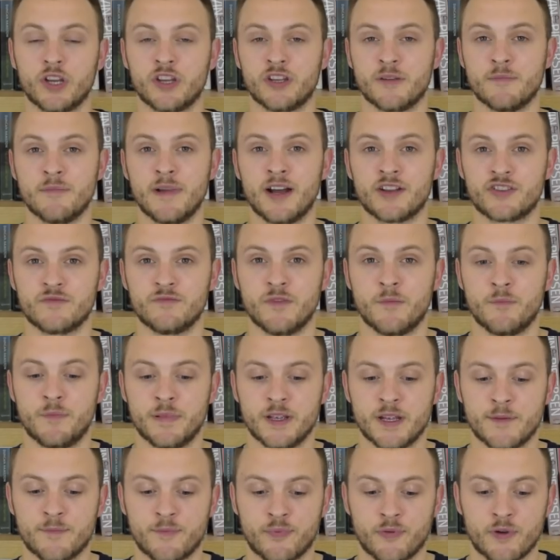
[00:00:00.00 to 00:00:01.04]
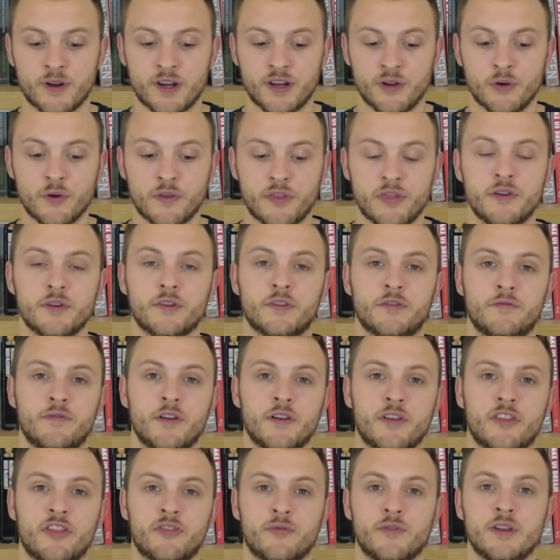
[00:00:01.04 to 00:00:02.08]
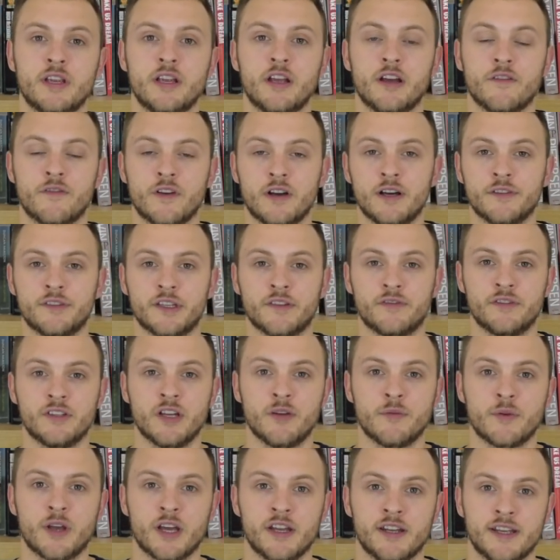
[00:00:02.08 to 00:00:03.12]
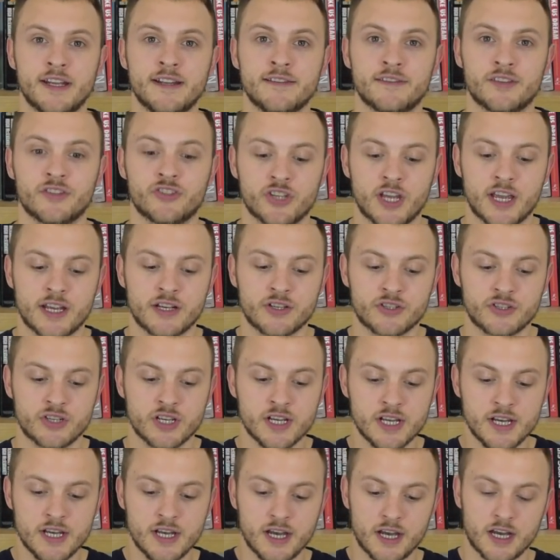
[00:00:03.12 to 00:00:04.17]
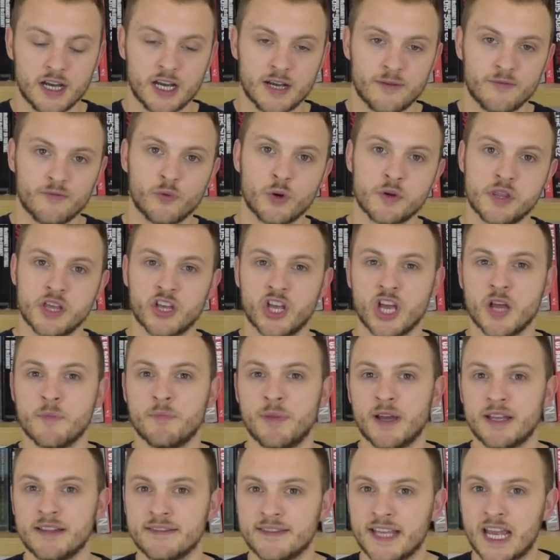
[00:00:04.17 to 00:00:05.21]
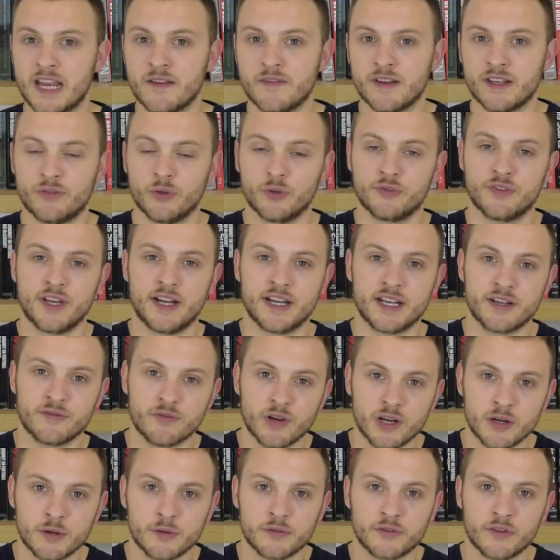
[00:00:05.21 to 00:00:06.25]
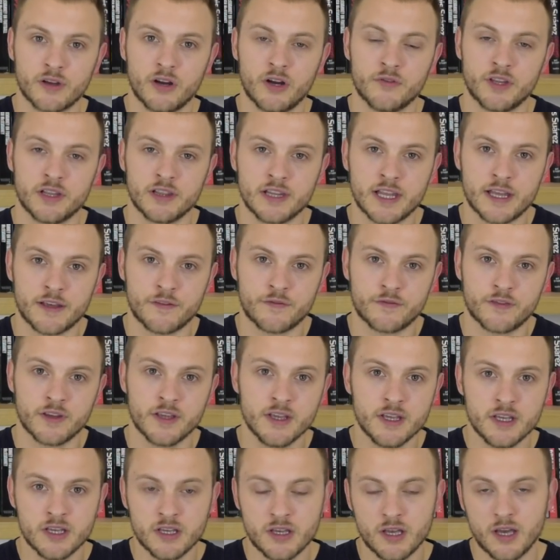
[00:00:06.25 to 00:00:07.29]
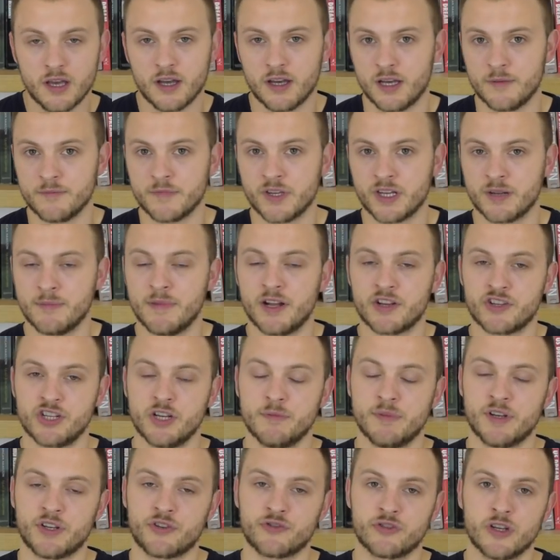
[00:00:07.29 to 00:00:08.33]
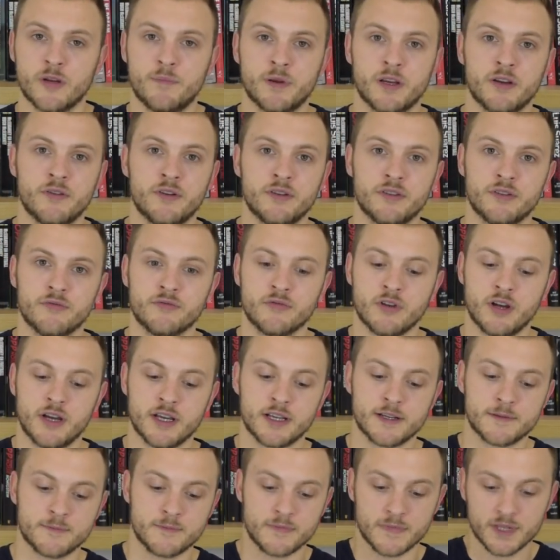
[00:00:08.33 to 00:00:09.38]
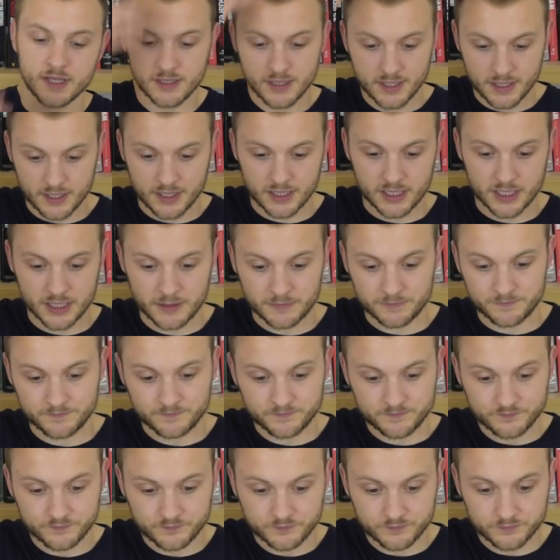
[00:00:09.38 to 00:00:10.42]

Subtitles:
you'd imagine would be a pretty orthodox front three of ours, even though we're going to interchange? Will they go Ben Davies or Danny Rose on the left? You'd imagine it'd be Trippier on the right. And